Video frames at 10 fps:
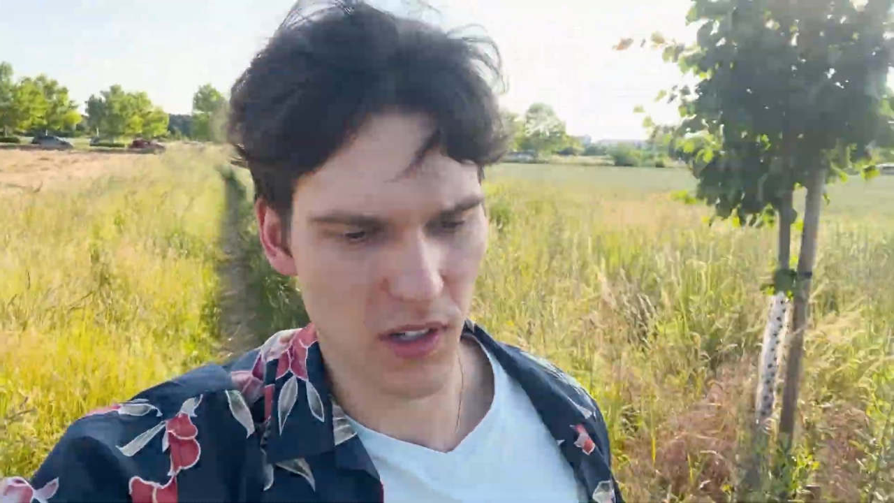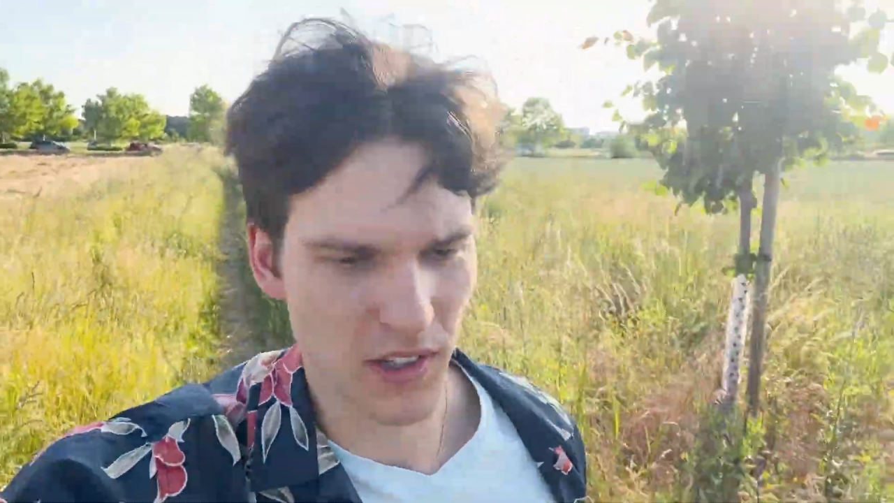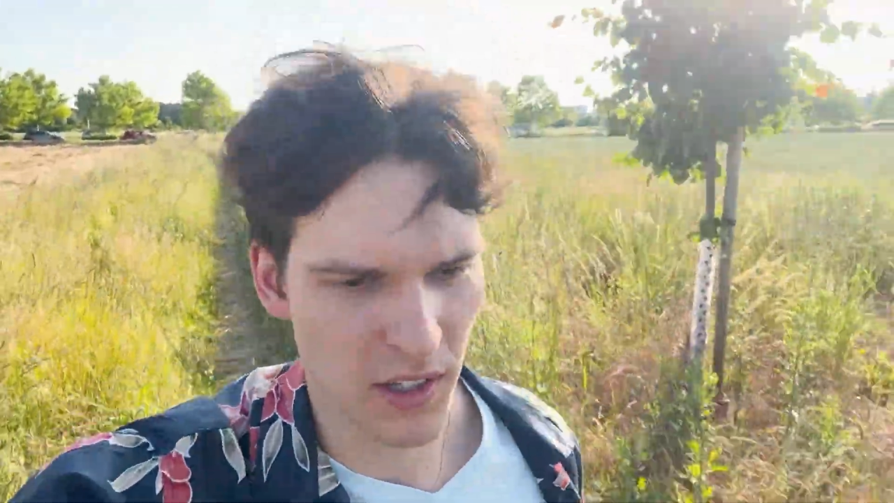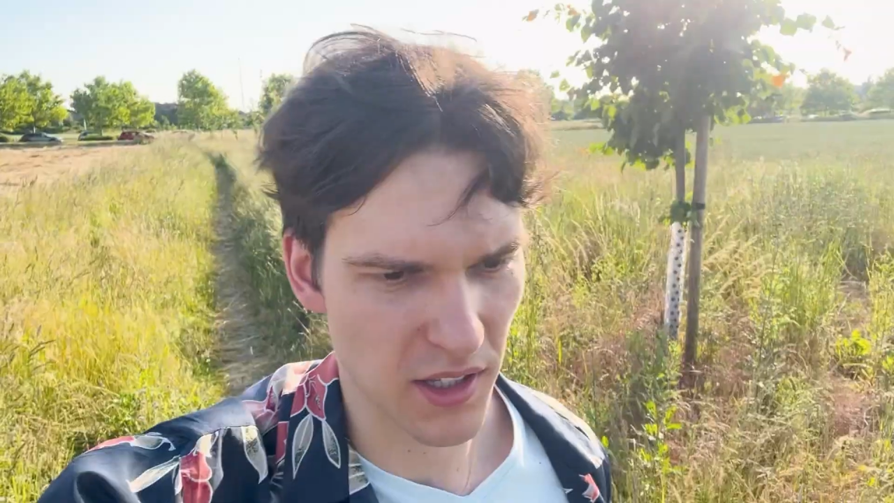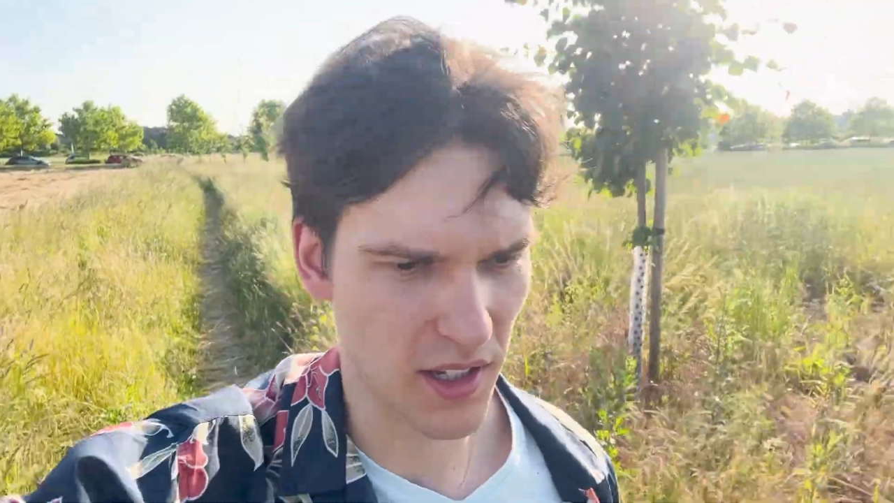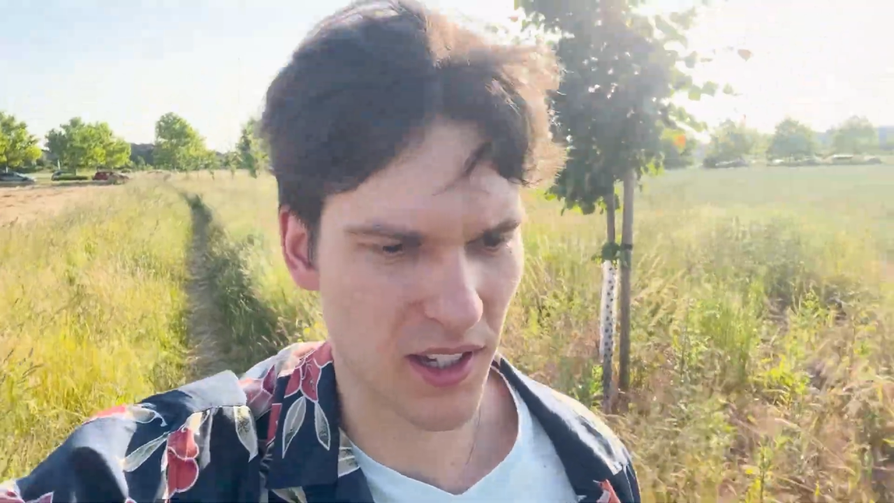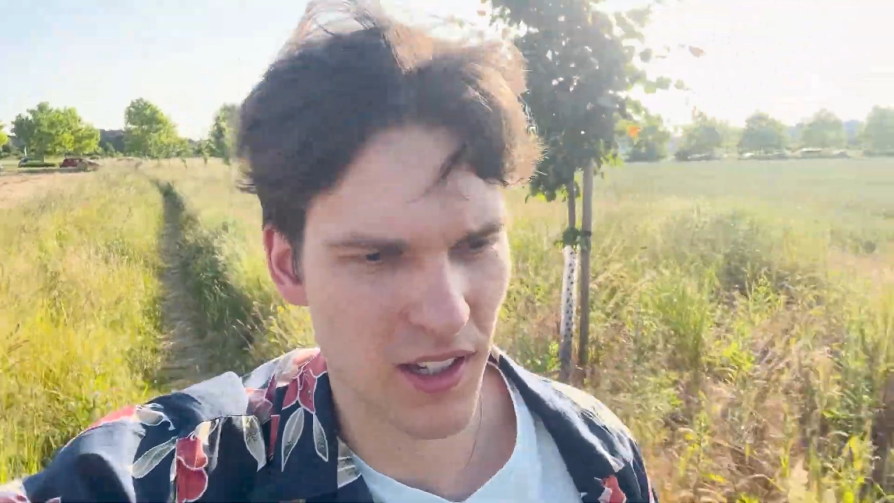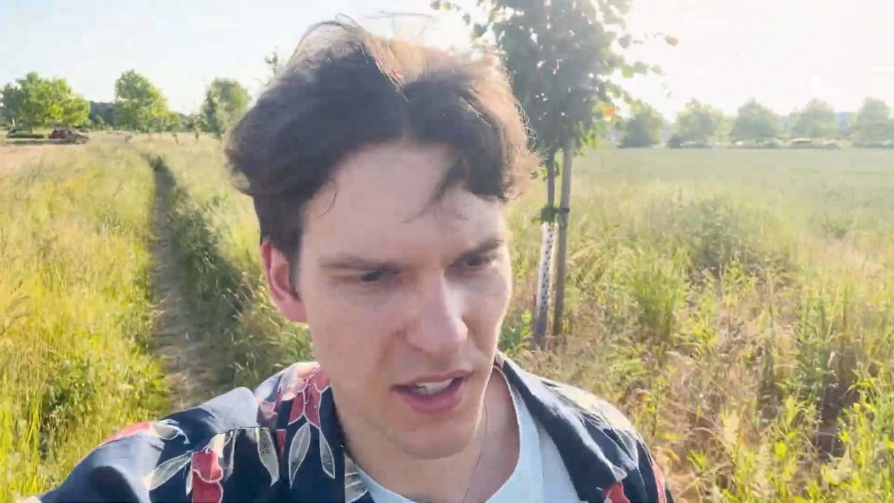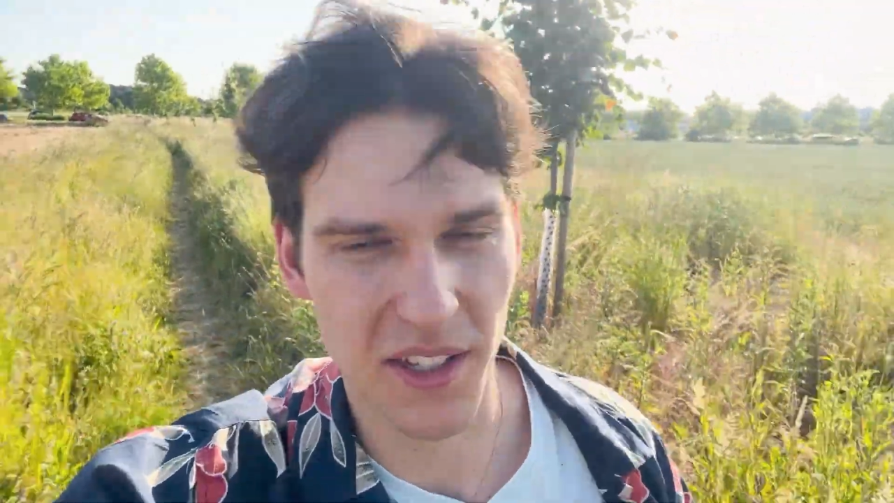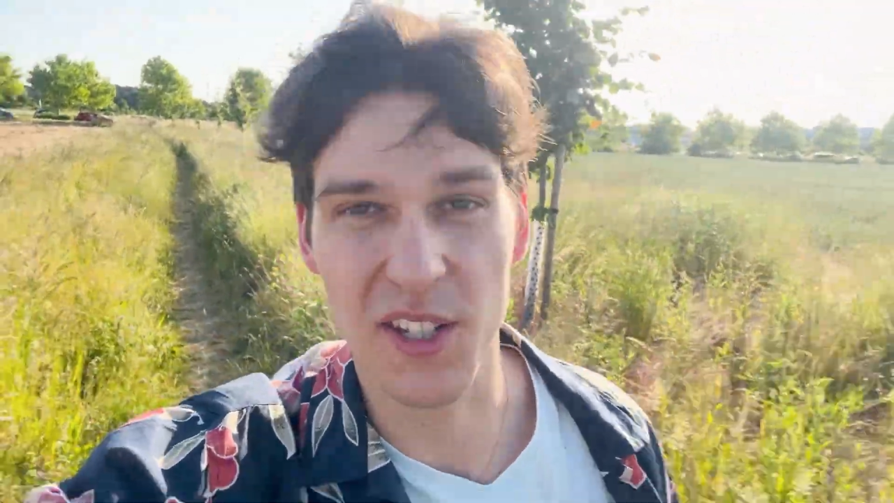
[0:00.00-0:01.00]
in
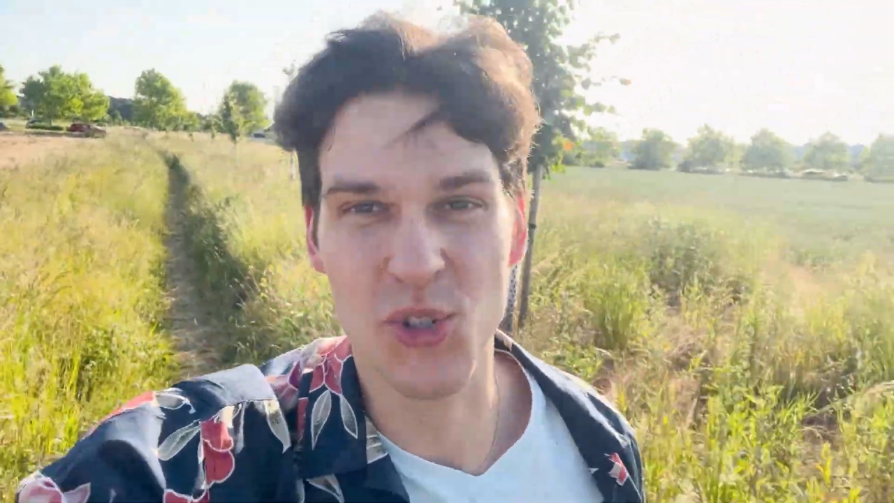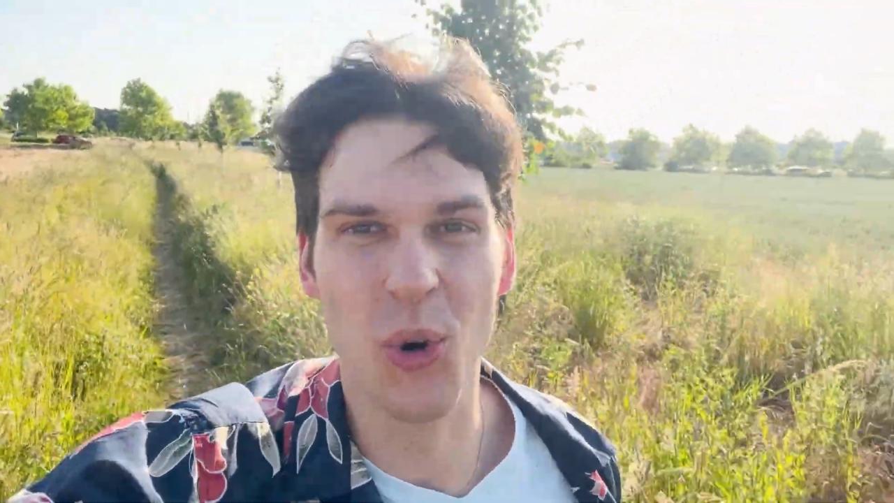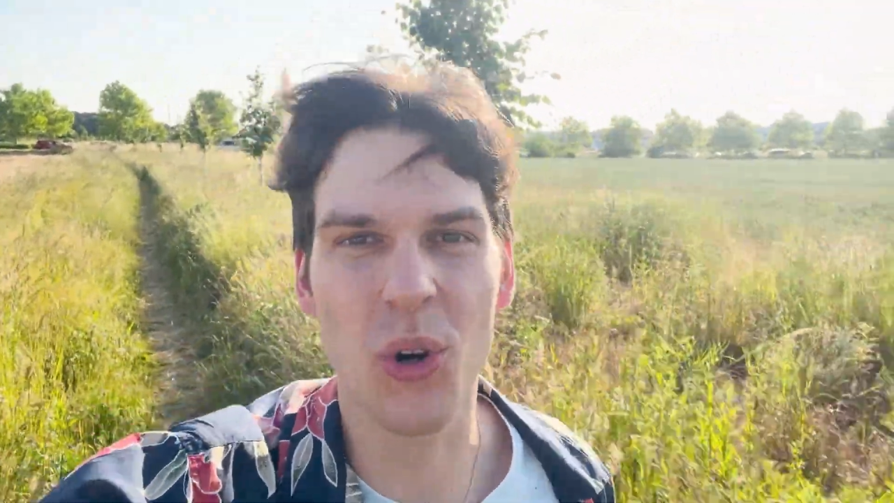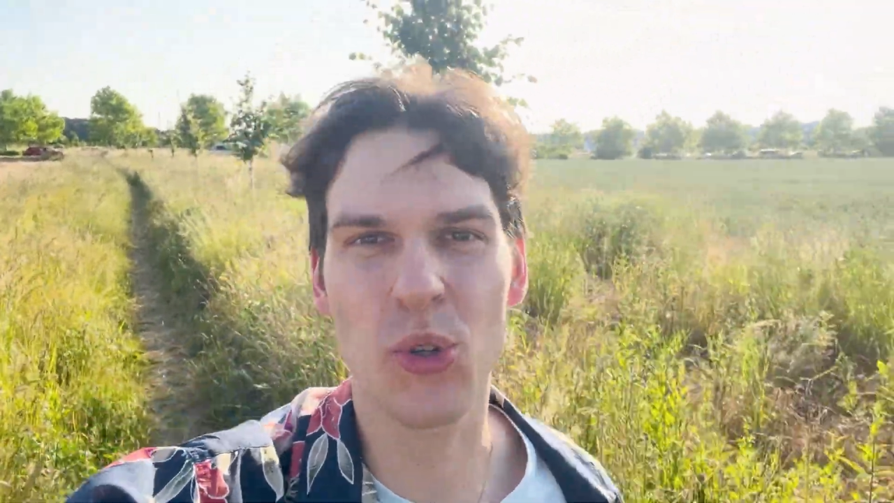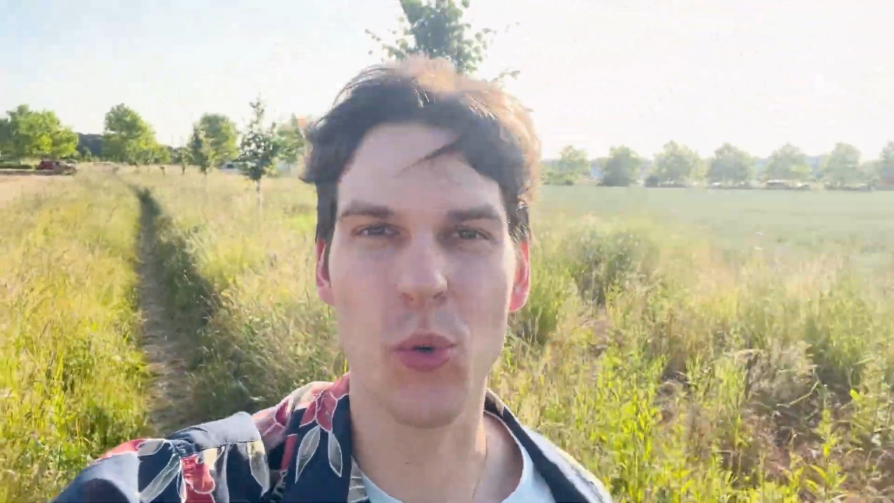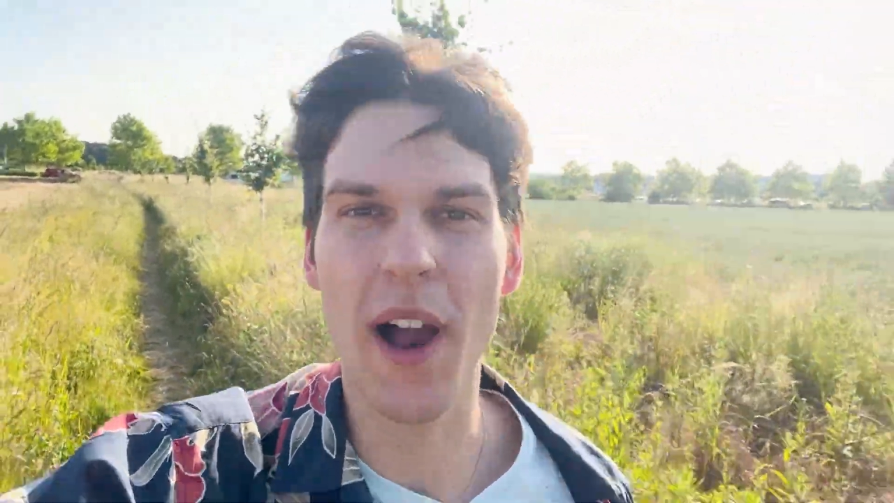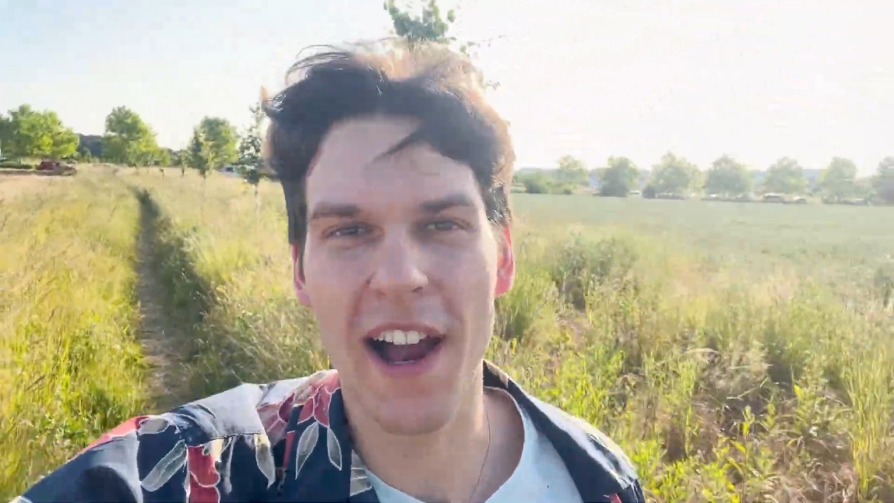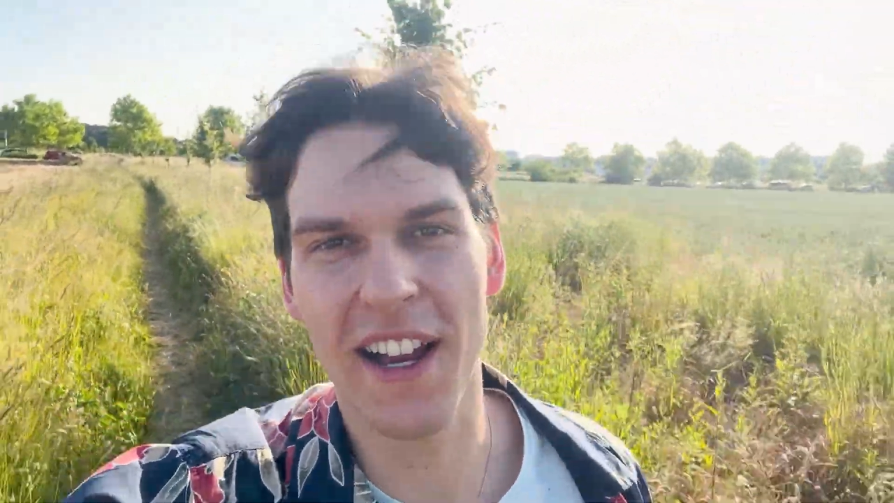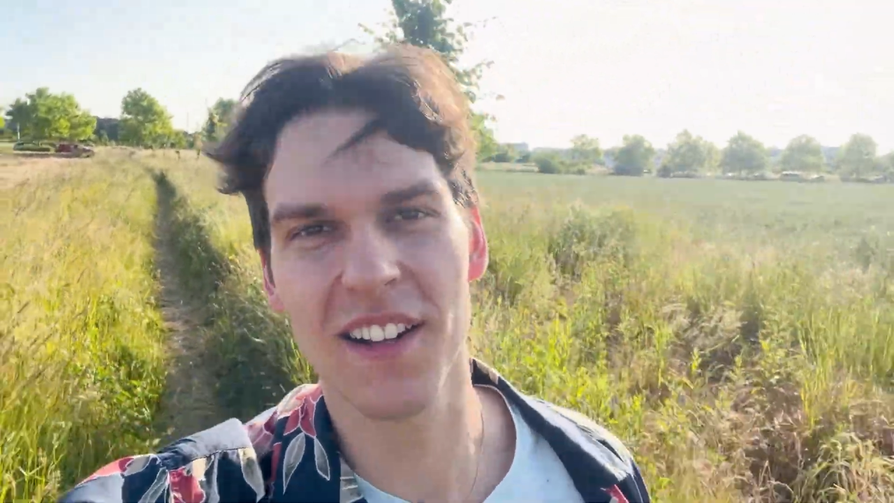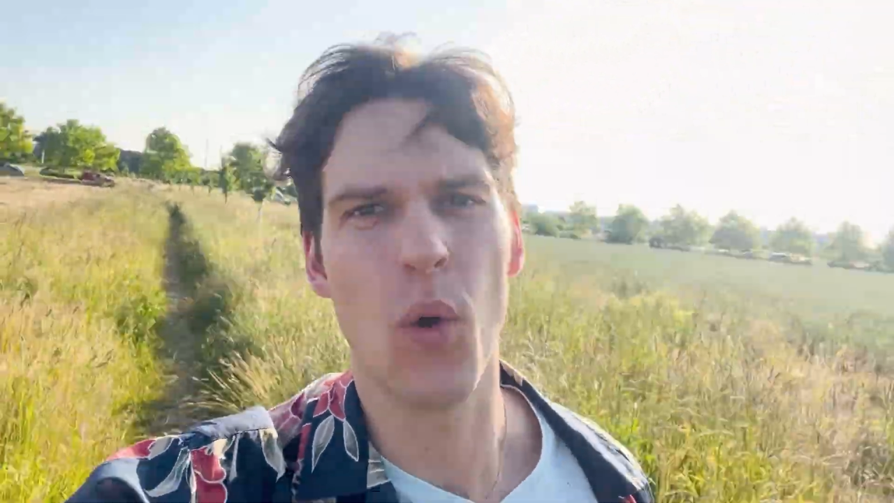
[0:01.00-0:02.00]
a short while.